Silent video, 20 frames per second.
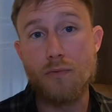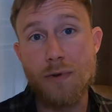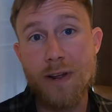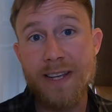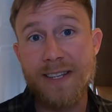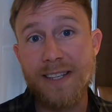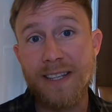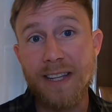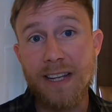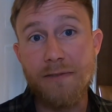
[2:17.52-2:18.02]

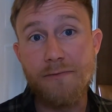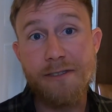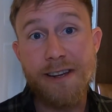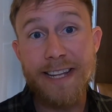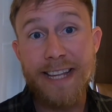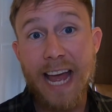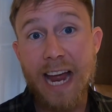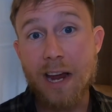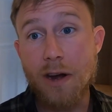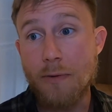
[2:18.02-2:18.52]
recently
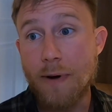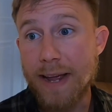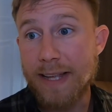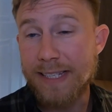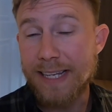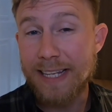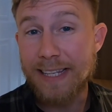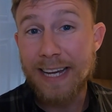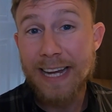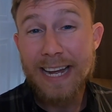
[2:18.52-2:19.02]

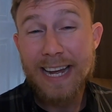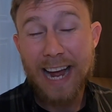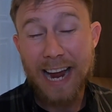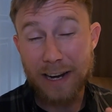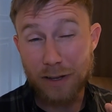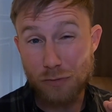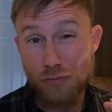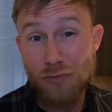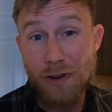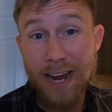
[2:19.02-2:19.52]
redecorated, and
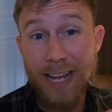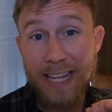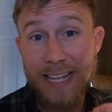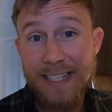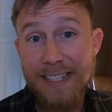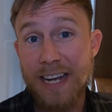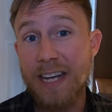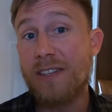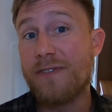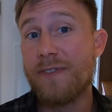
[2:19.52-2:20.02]
it's really
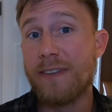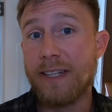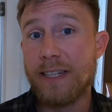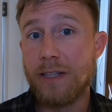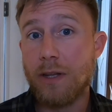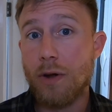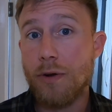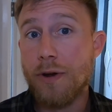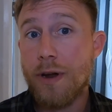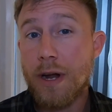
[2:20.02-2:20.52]
tastefully
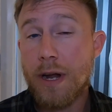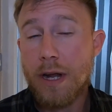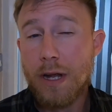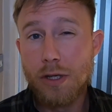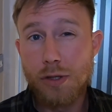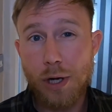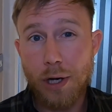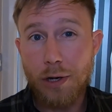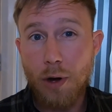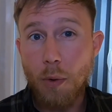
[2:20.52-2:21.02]
done.
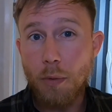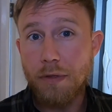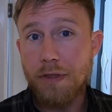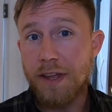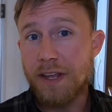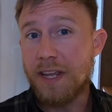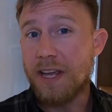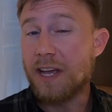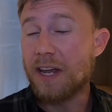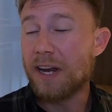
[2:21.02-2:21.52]
So I don't
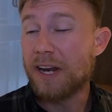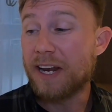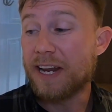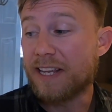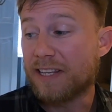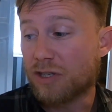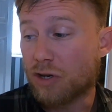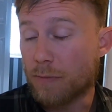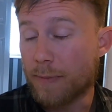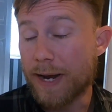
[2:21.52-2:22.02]
think you're gonna
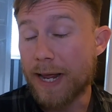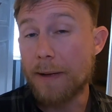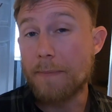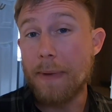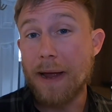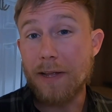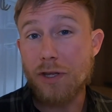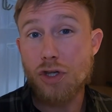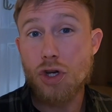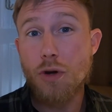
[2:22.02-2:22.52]
need to come in here and
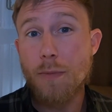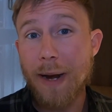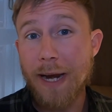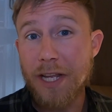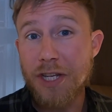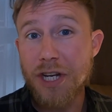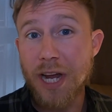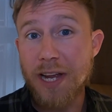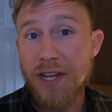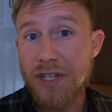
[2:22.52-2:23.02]
make too many
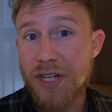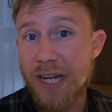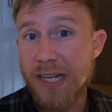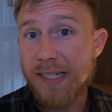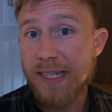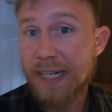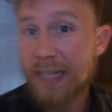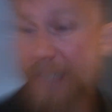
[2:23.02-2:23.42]
changes.